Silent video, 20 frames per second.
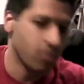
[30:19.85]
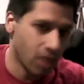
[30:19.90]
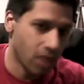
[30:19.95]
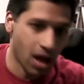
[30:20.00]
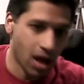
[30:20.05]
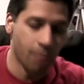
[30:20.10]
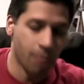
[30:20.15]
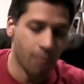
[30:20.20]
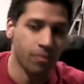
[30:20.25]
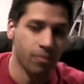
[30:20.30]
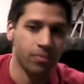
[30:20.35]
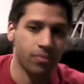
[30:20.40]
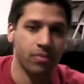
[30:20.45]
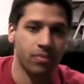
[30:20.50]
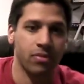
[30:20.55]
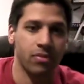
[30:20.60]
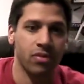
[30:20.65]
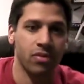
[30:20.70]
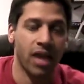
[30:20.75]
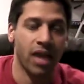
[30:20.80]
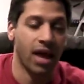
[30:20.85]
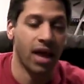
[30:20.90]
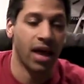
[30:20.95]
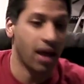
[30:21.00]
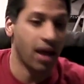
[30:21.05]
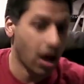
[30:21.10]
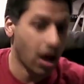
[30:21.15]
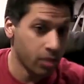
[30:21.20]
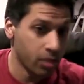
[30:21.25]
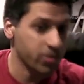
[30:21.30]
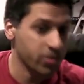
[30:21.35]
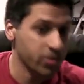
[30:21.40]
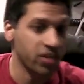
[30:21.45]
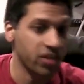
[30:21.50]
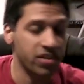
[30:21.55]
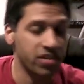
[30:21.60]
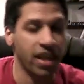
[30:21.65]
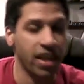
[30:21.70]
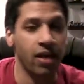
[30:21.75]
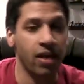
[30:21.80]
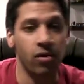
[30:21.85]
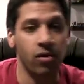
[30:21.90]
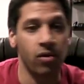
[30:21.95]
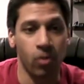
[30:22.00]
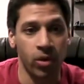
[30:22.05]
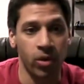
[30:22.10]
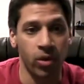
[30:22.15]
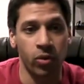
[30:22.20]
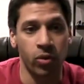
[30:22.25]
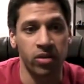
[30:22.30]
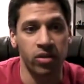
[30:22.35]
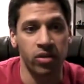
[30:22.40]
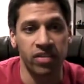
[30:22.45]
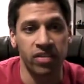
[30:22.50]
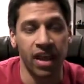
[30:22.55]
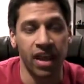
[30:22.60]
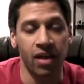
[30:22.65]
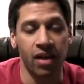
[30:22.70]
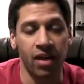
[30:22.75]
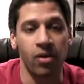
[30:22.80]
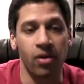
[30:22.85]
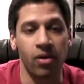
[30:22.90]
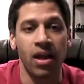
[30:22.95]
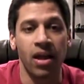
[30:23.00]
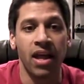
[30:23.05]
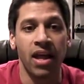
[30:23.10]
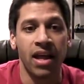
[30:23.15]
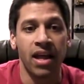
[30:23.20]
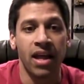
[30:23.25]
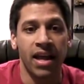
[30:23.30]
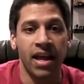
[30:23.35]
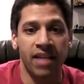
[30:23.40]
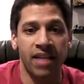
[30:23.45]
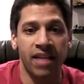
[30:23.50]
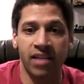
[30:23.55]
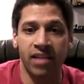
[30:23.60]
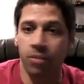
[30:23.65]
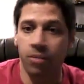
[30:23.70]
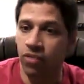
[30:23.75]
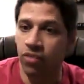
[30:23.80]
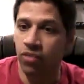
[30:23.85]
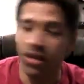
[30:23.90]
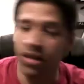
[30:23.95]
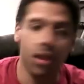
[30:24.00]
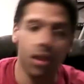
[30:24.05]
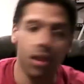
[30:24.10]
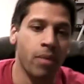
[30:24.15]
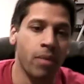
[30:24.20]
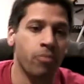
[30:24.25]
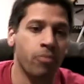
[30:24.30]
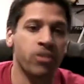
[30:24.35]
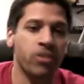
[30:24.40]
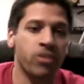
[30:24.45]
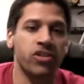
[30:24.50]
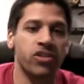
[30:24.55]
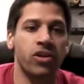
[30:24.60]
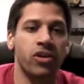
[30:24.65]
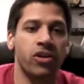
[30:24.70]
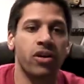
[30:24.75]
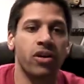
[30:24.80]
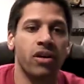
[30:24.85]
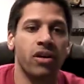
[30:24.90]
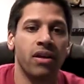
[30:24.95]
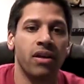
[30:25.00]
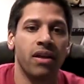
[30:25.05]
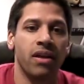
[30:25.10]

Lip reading: at 100% scale or 1-to-1 scale, it's going to print out on my printer